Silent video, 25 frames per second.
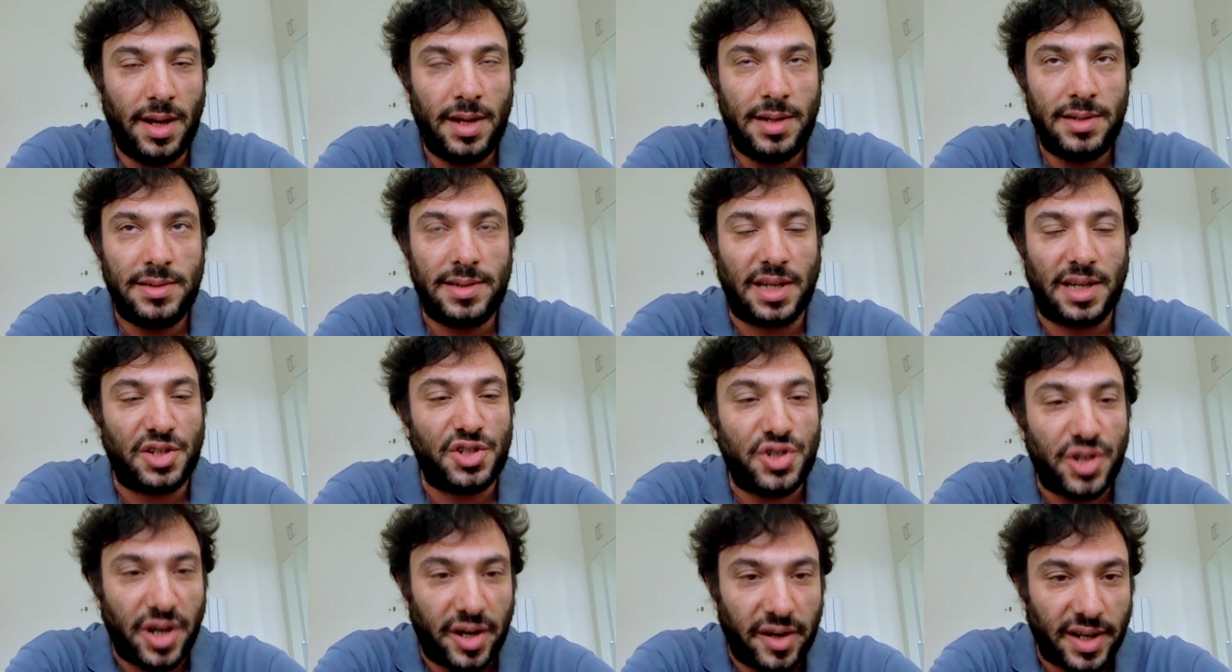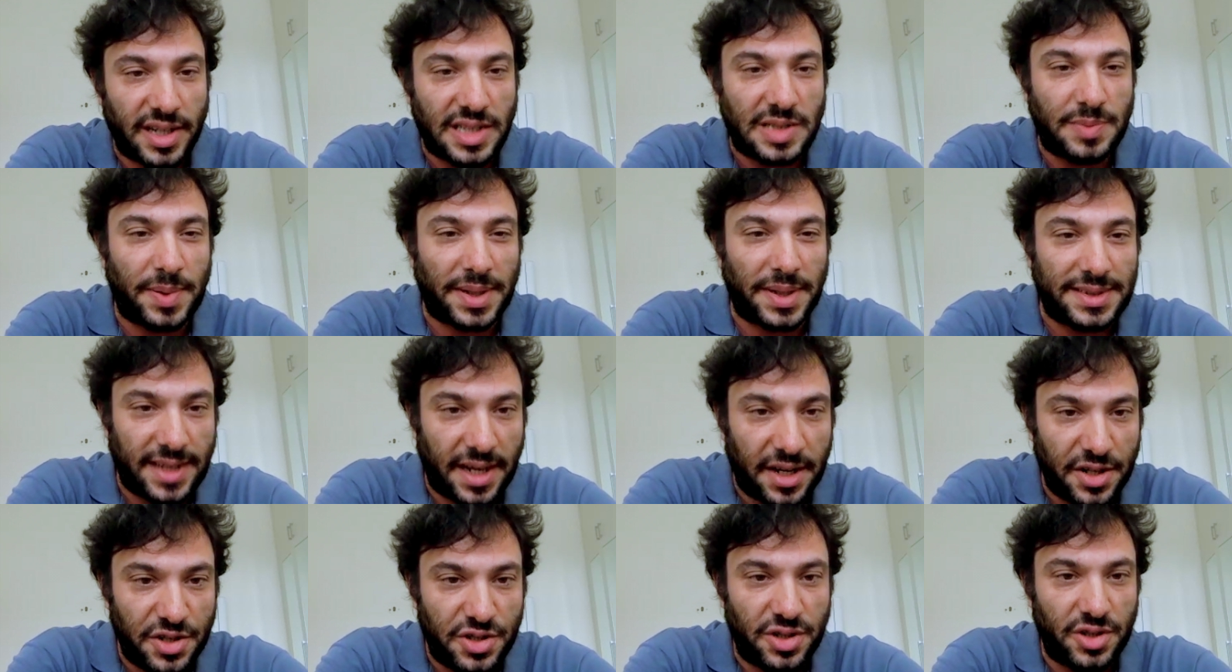That's shared
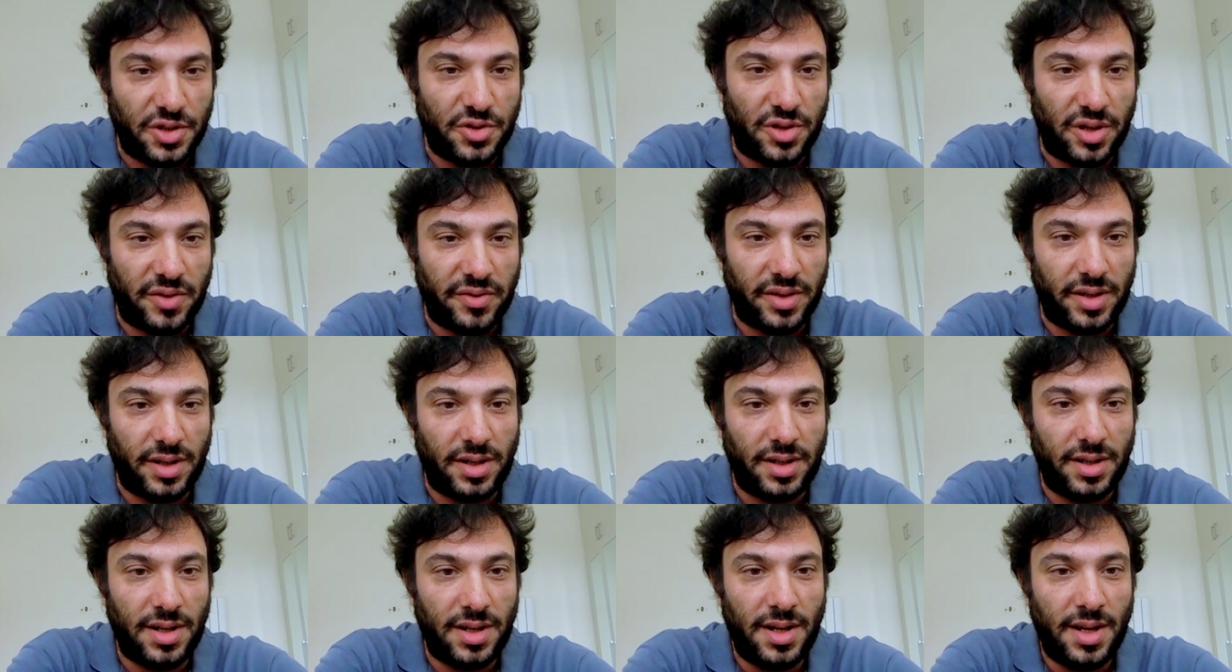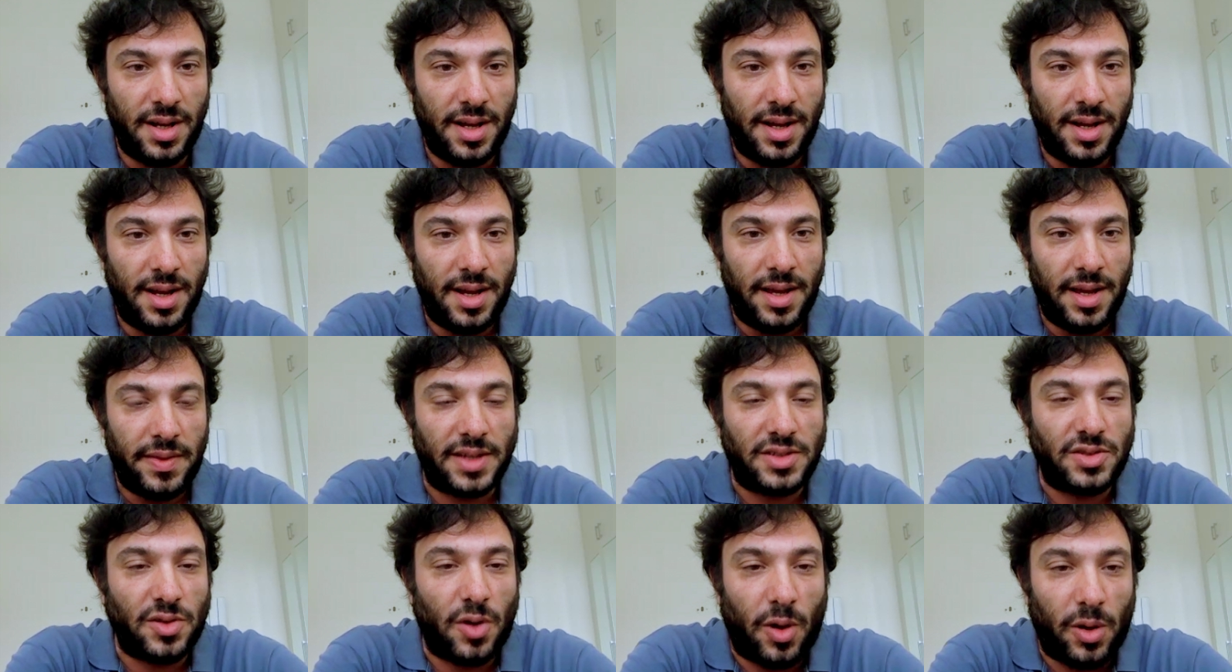expectation driven.
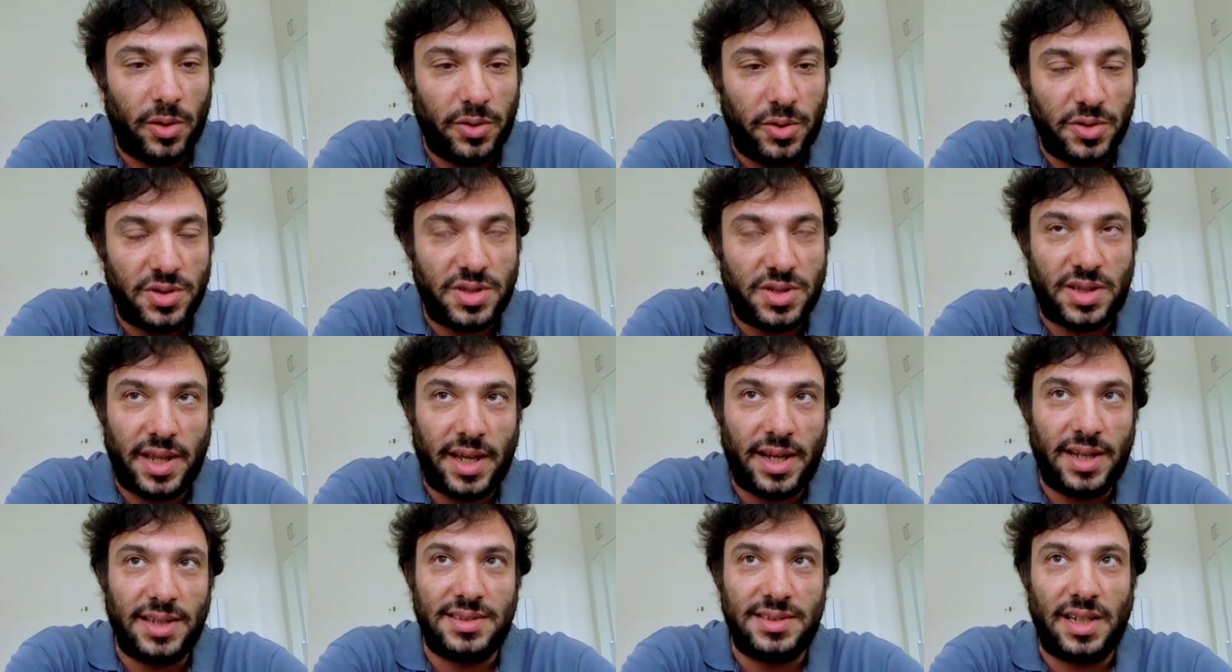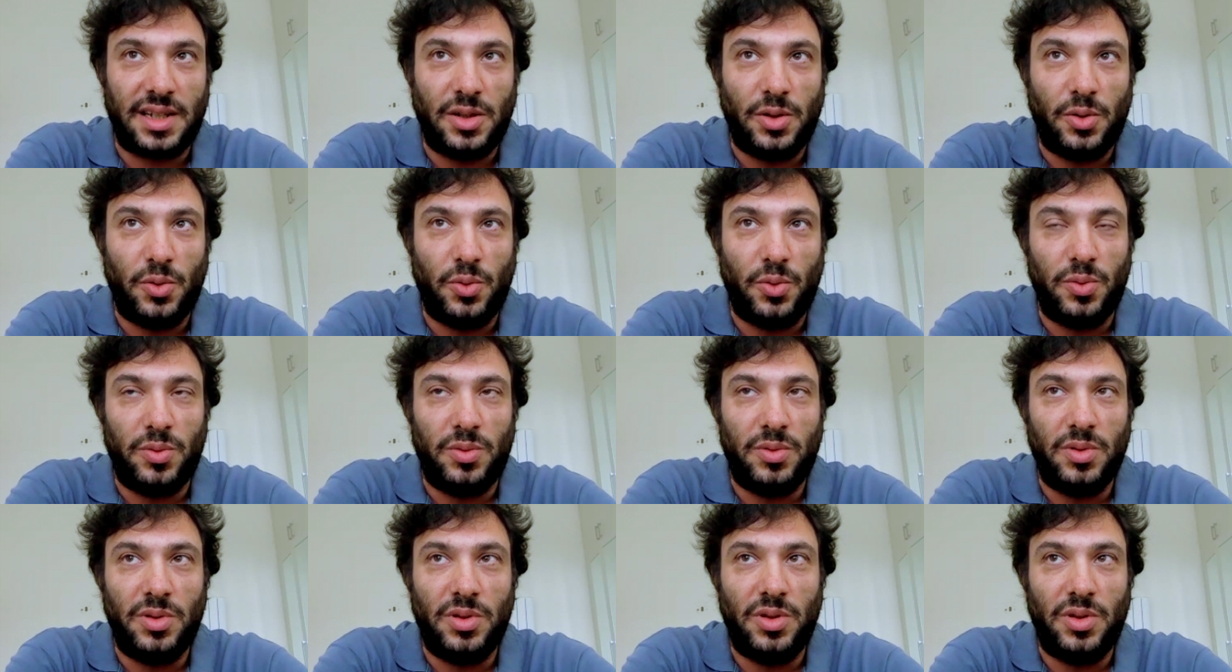That's all those things that you
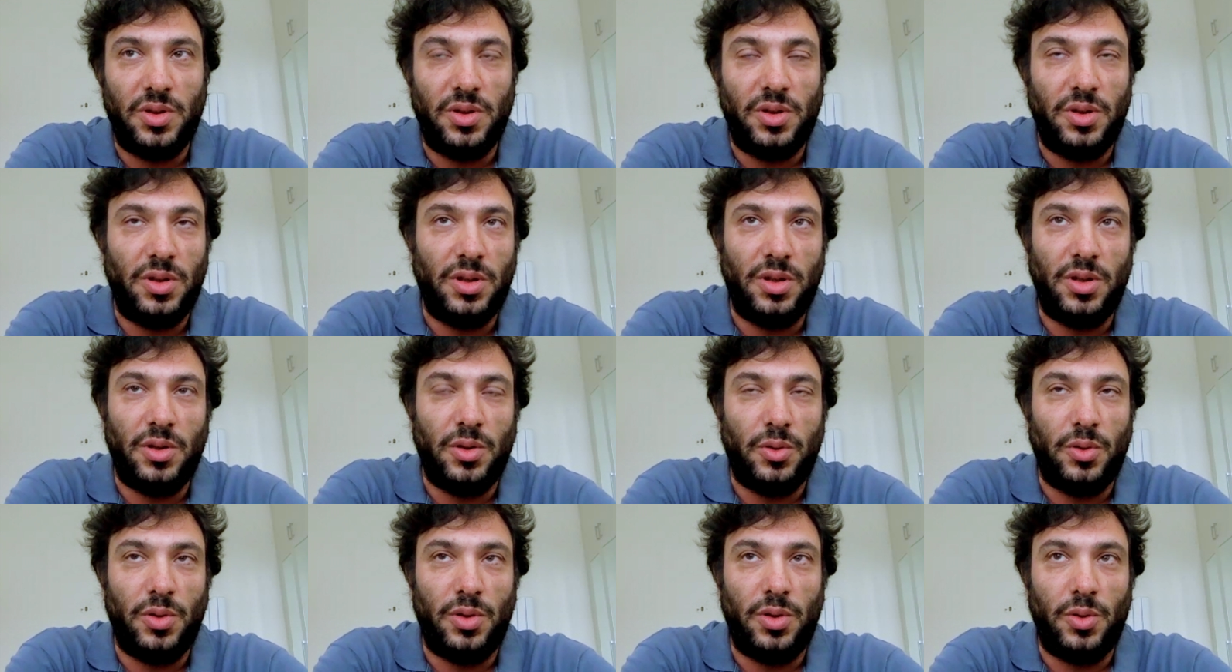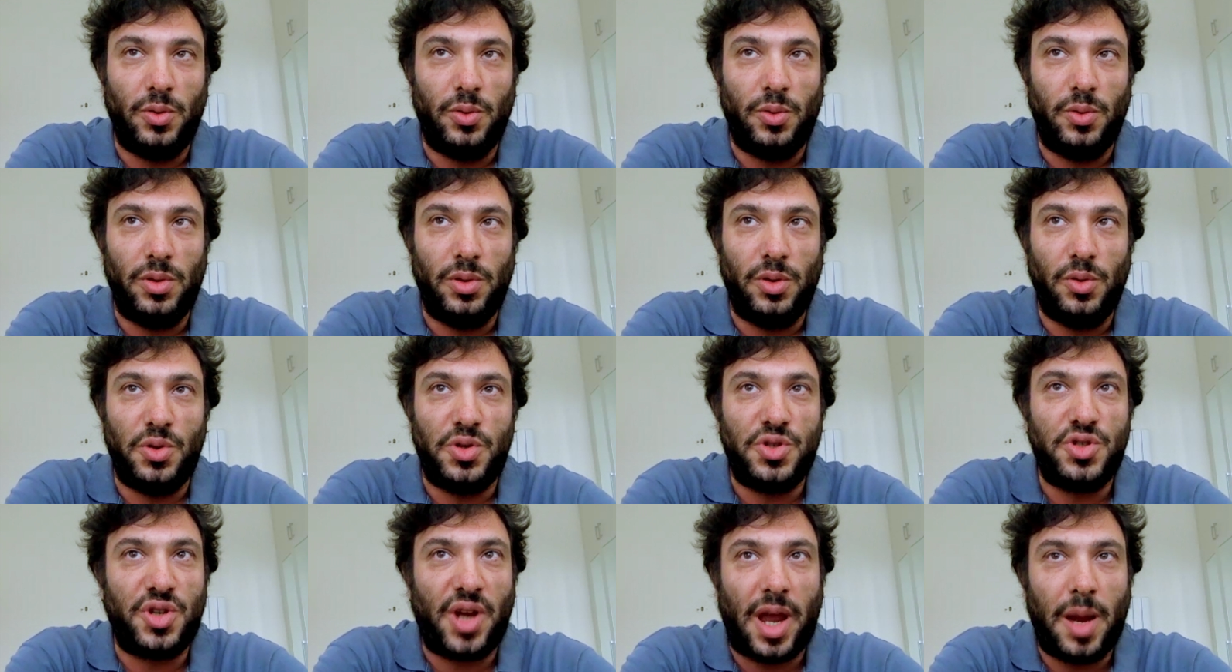
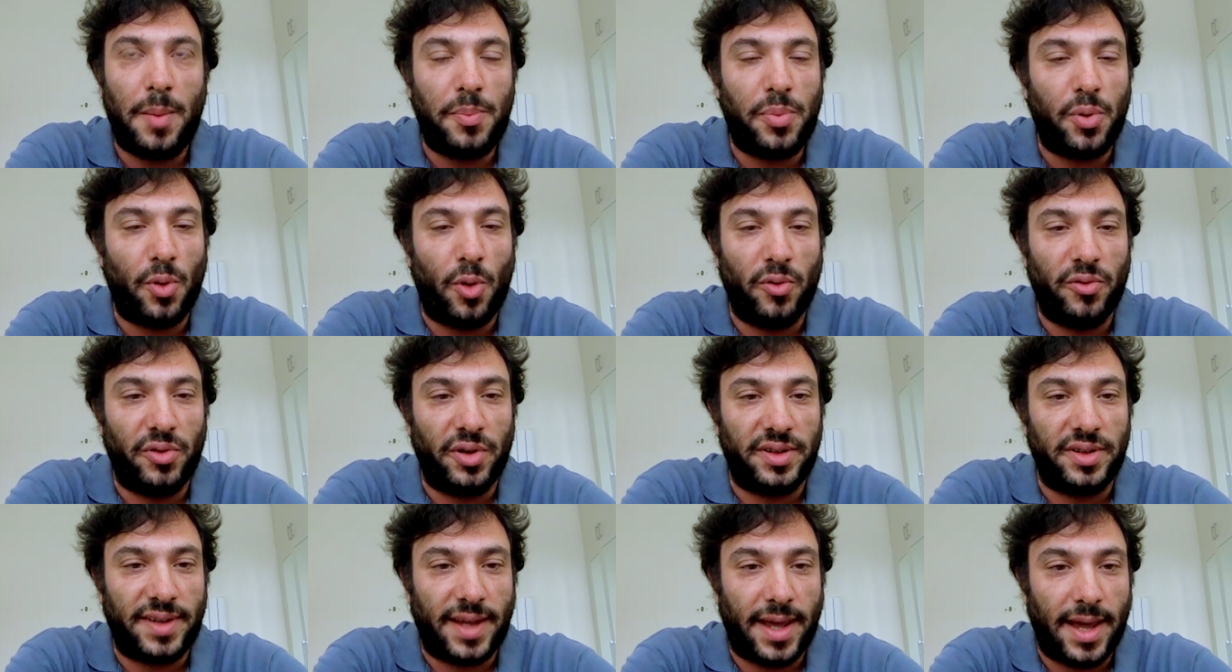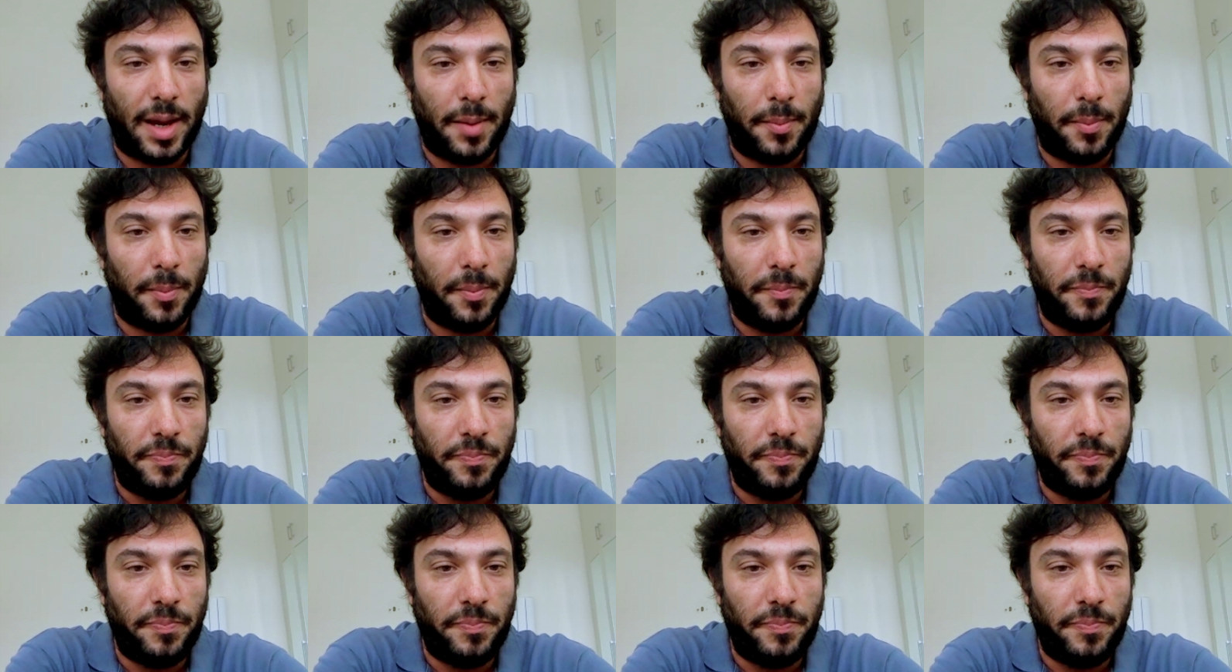shape over time,